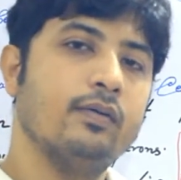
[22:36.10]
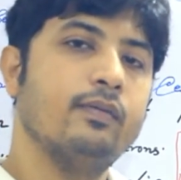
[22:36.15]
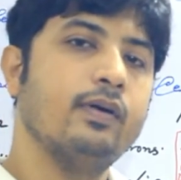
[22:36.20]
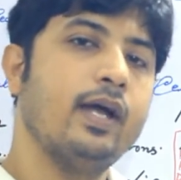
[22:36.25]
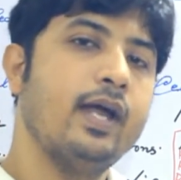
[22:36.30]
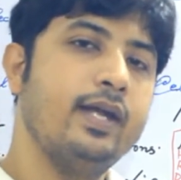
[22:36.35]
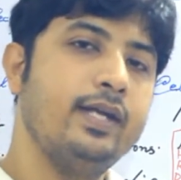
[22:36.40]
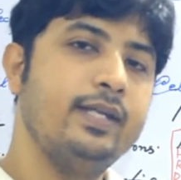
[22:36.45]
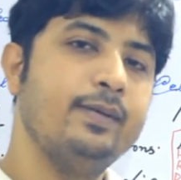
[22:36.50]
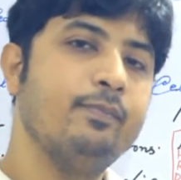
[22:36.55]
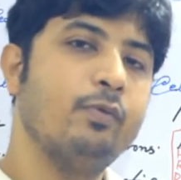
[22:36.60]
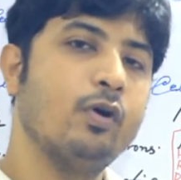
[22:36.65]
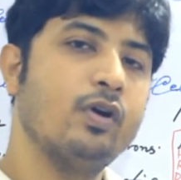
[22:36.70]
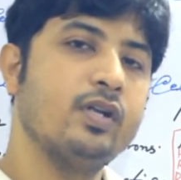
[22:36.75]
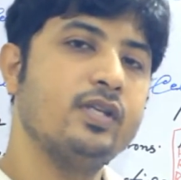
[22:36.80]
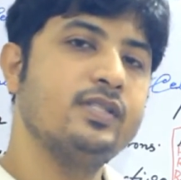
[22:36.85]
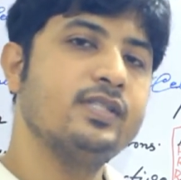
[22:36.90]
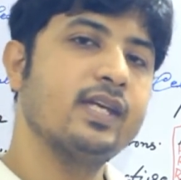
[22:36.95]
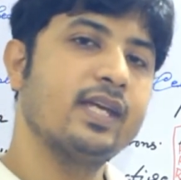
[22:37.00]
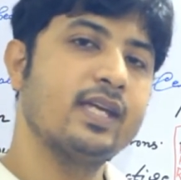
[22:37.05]

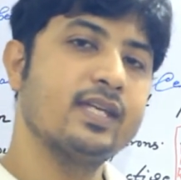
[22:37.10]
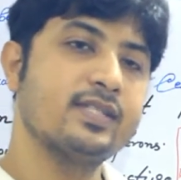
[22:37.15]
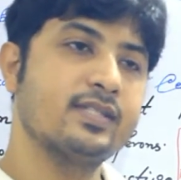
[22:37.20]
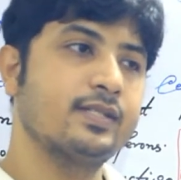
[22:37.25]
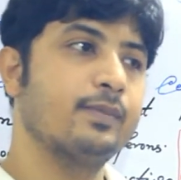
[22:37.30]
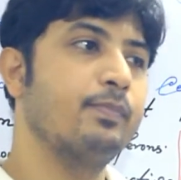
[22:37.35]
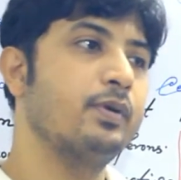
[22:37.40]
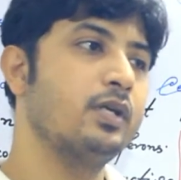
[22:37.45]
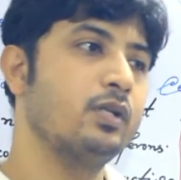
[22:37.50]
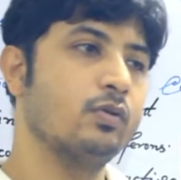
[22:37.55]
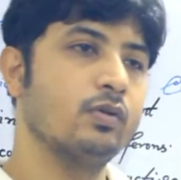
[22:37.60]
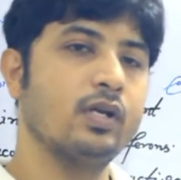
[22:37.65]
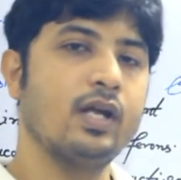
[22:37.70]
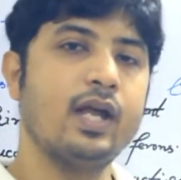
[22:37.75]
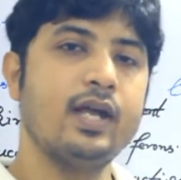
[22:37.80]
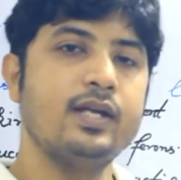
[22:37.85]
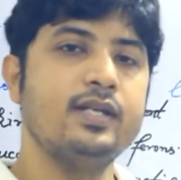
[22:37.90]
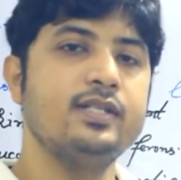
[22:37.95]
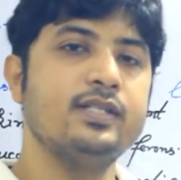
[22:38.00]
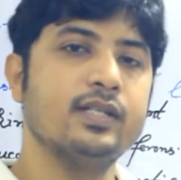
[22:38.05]
antibodies against the particular
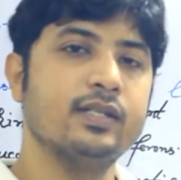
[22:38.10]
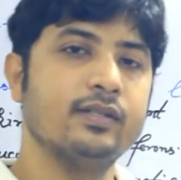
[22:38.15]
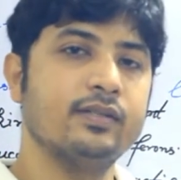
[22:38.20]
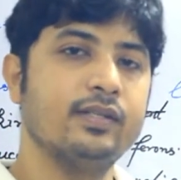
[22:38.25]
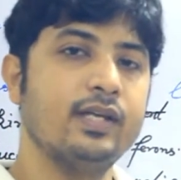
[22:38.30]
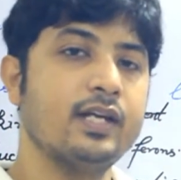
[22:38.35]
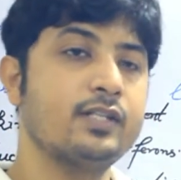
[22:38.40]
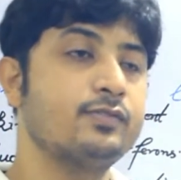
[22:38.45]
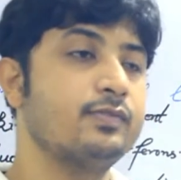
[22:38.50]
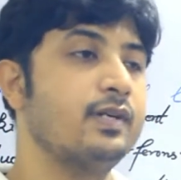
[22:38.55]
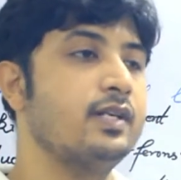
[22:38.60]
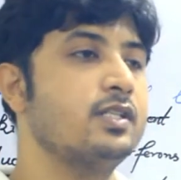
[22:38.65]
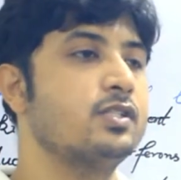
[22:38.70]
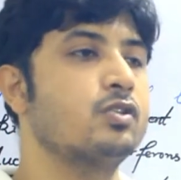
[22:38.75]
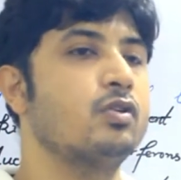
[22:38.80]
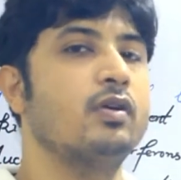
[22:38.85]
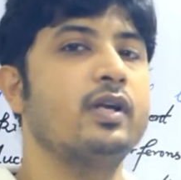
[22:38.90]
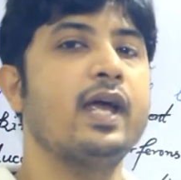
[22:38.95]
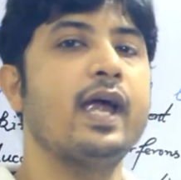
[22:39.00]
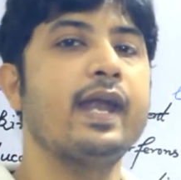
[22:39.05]
antigen. That's why it is
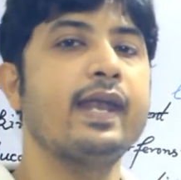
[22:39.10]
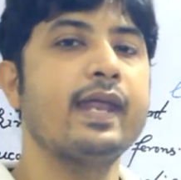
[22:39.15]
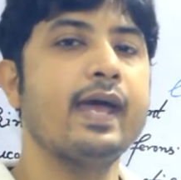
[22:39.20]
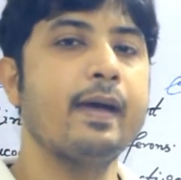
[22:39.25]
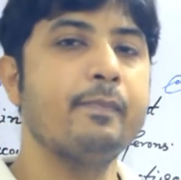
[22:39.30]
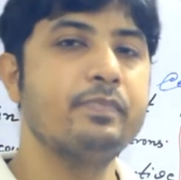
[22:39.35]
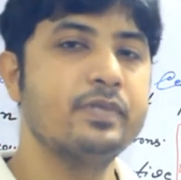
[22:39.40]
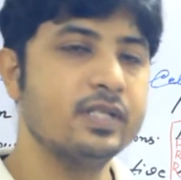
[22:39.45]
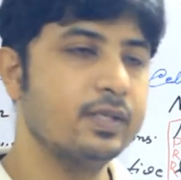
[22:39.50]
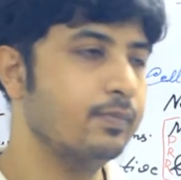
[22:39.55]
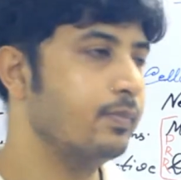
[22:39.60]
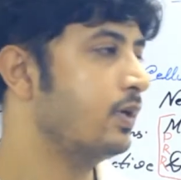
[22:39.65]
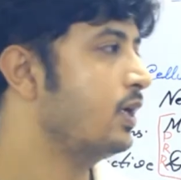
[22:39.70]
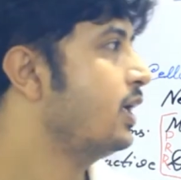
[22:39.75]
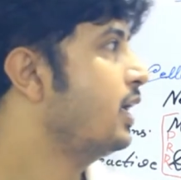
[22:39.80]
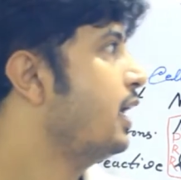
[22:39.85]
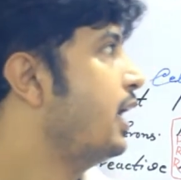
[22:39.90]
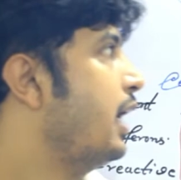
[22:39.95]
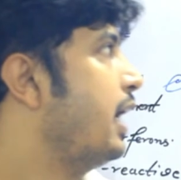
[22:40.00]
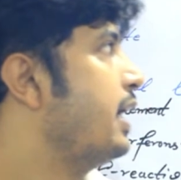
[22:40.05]
called adaptive.
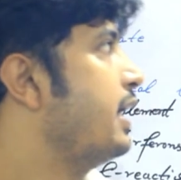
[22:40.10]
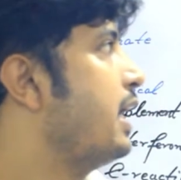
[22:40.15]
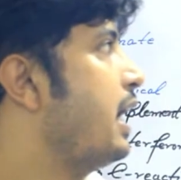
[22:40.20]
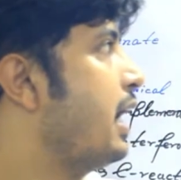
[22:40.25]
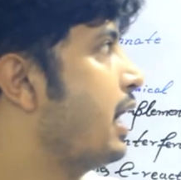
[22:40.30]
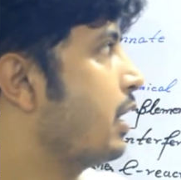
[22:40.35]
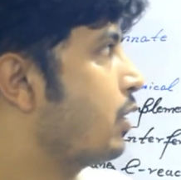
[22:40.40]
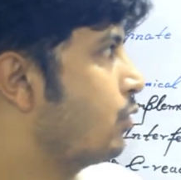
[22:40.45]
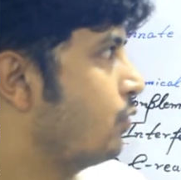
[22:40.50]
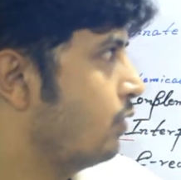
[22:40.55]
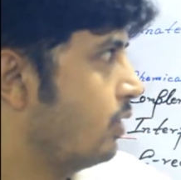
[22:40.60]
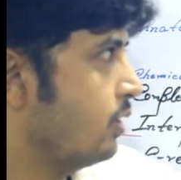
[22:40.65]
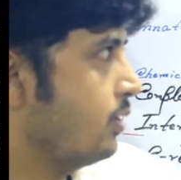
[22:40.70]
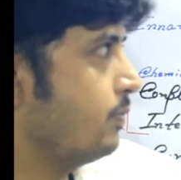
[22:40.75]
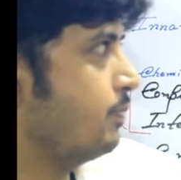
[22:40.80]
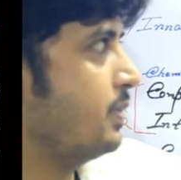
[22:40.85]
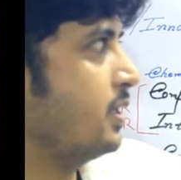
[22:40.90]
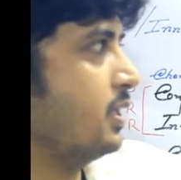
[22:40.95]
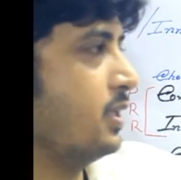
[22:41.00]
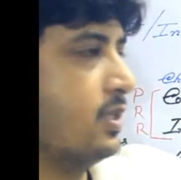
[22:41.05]
And
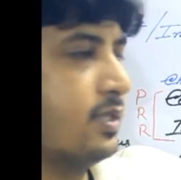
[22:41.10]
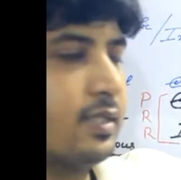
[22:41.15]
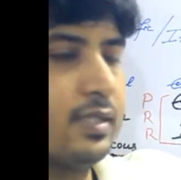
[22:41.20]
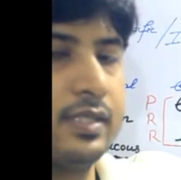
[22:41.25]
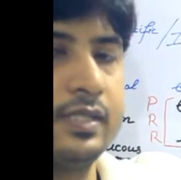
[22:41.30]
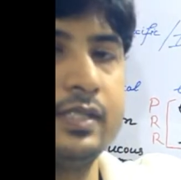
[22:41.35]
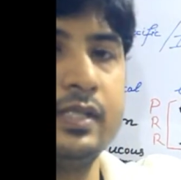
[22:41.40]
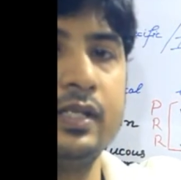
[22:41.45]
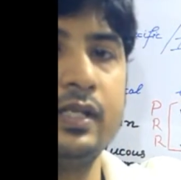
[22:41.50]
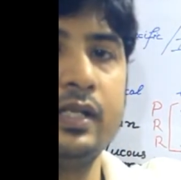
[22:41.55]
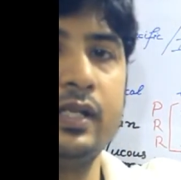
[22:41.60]
acquired means